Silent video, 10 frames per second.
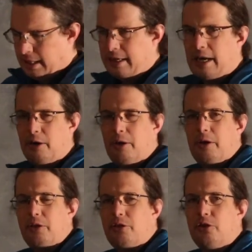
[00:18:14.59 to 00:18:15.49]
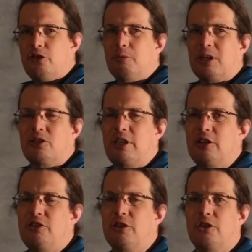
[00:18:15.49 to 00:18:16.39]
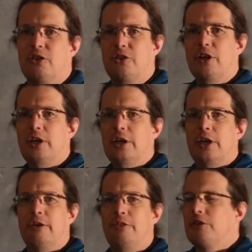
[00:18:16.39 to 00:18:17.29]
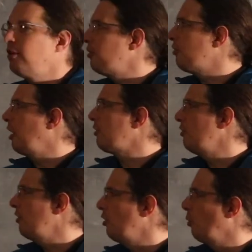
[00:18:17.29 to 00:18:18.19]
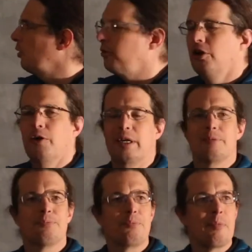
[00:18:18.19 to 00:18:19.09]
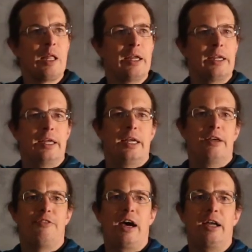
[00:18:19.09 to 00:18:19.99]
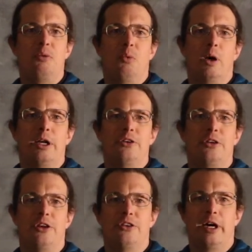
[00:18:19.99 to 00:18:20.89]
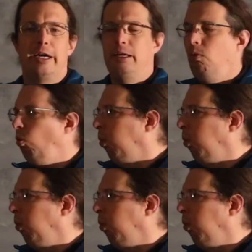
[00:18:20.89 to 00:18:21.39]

Now, there's some extensions of this construction that are worth knowing. If I wanted to design,